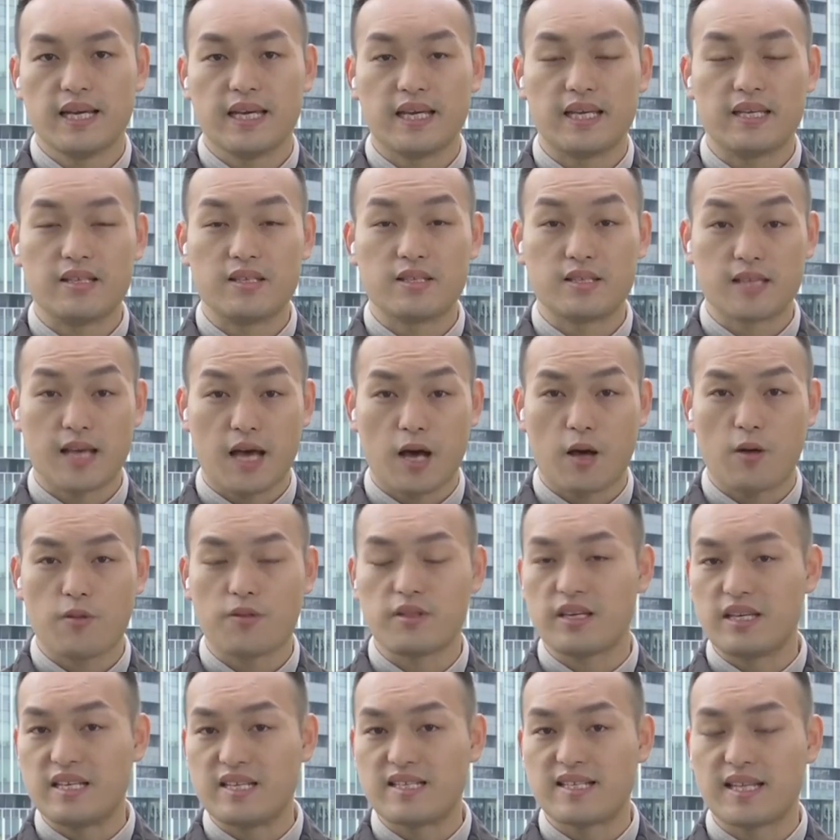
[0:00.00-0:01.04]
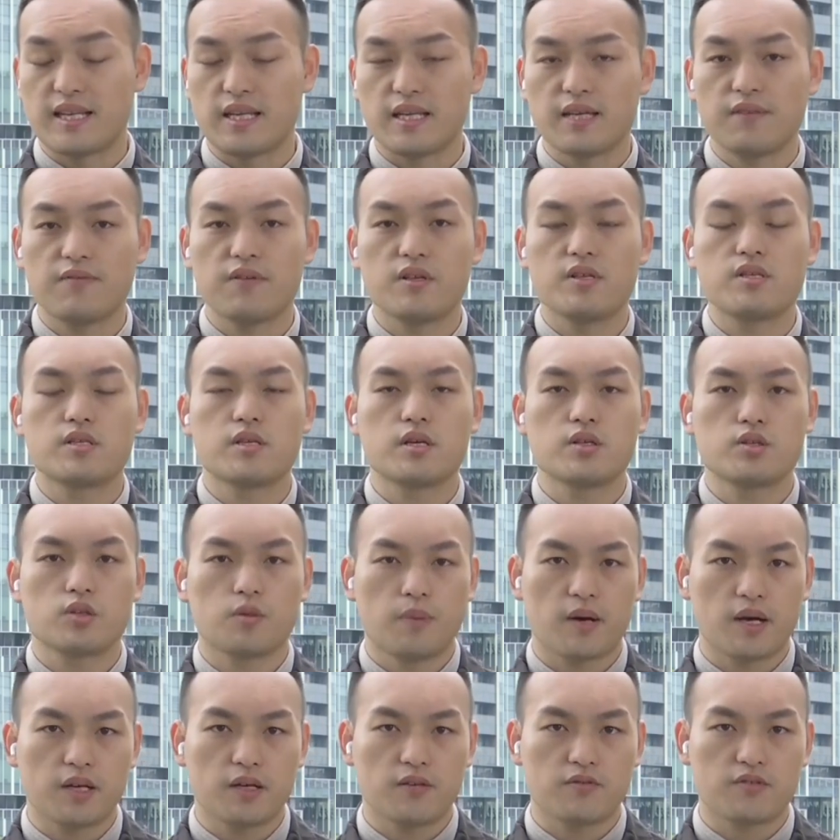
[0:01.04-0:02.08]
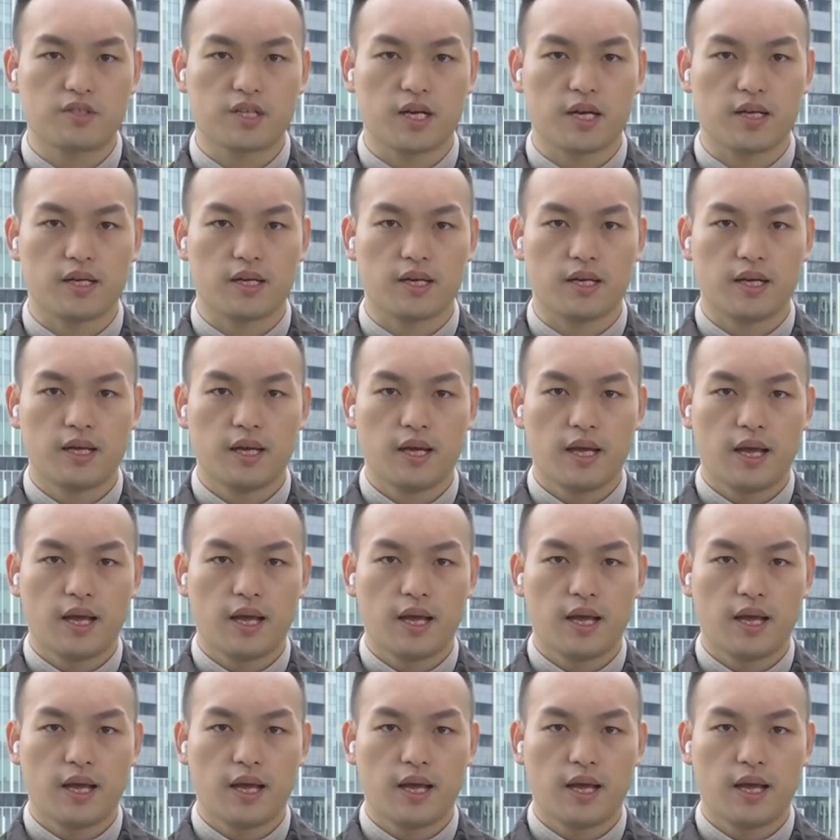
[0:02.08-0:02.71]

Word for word: in southeast and even central part of China